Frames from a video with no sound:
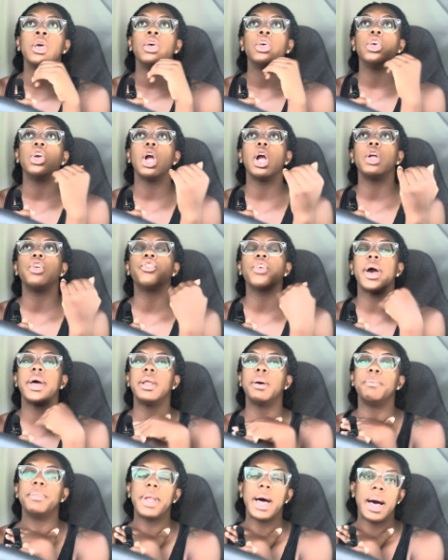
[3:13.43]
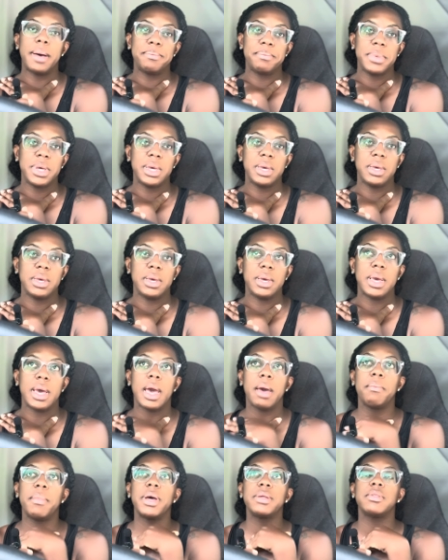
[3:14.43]
You're trying to block me
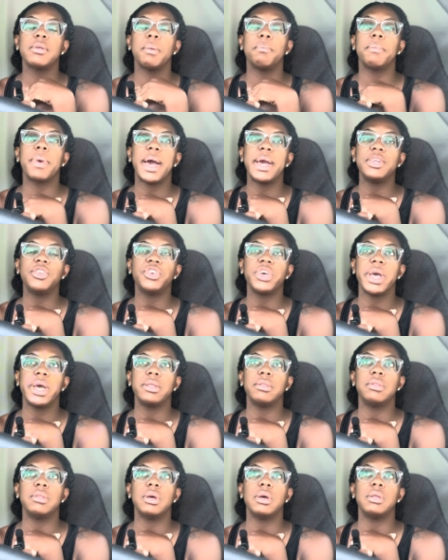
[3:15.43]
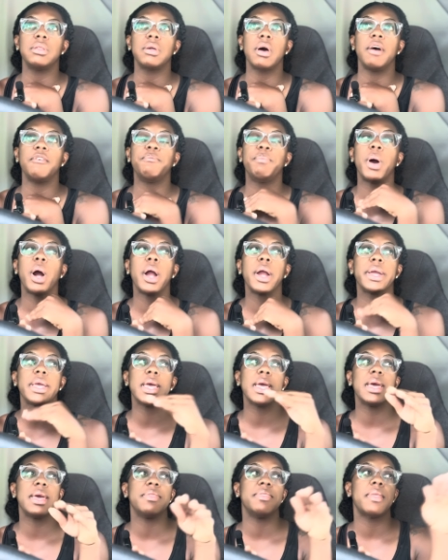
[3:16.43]
and mess up my chances of
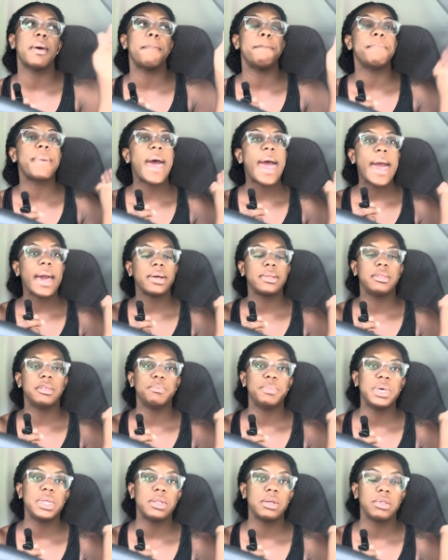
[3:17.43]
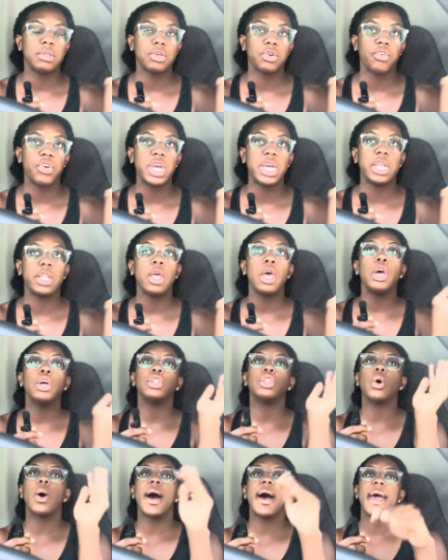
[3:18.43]
parking in the back to be discreet.
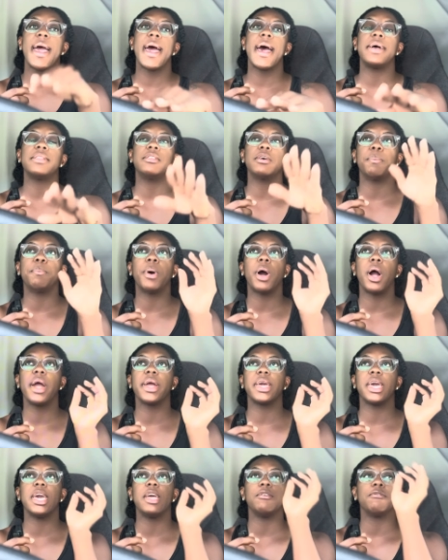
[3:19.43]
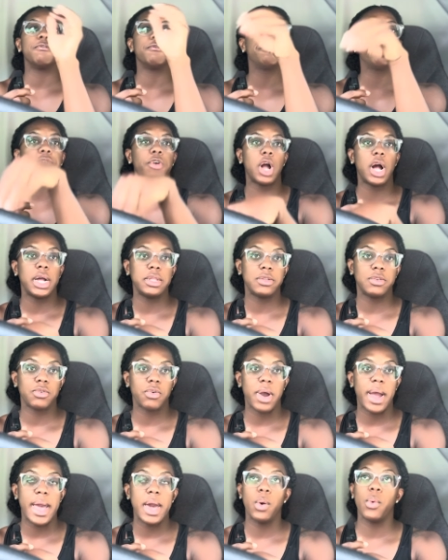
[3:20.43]
So I had to park in front,
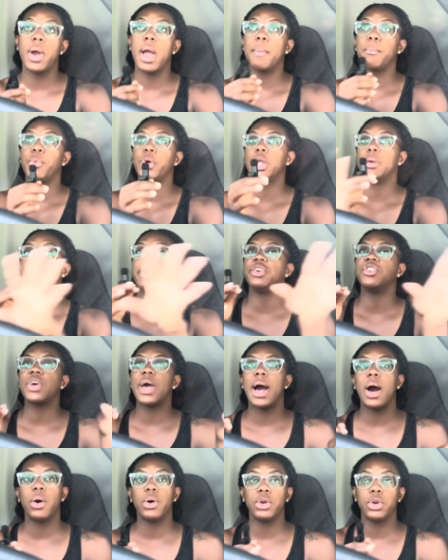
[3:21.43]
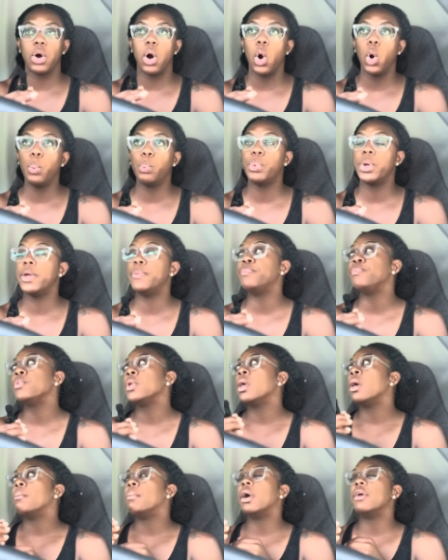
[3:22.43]
right? Where I'm pretty much out in the open.
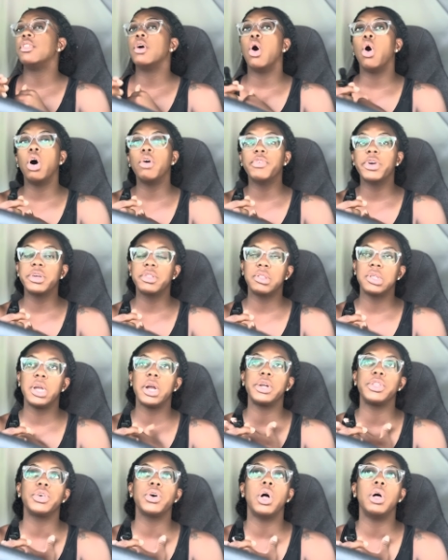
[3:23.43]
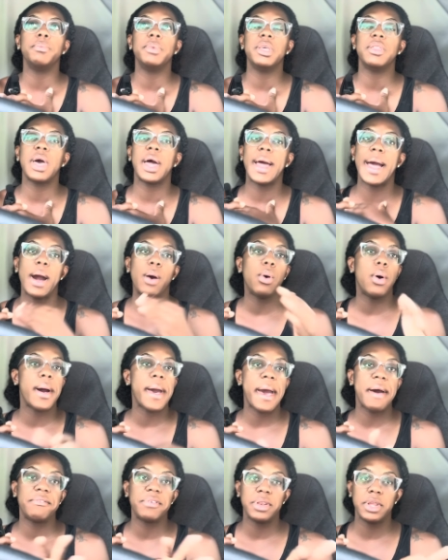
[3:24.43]
But the overseer told me that I
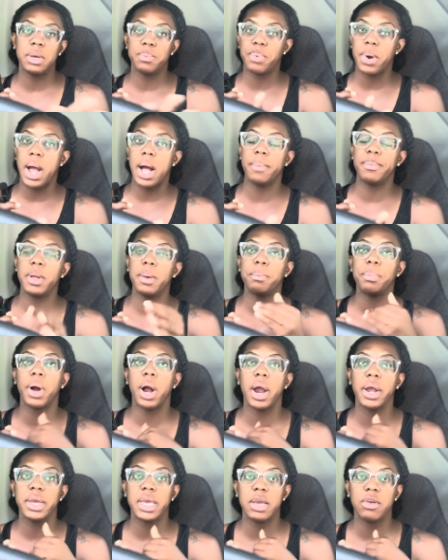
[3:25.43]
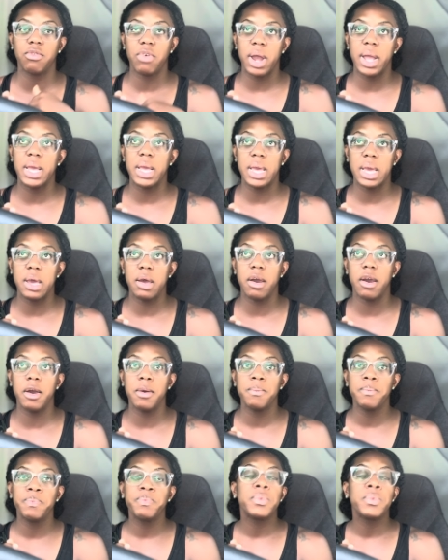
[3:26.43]
won't have any problem parking right here.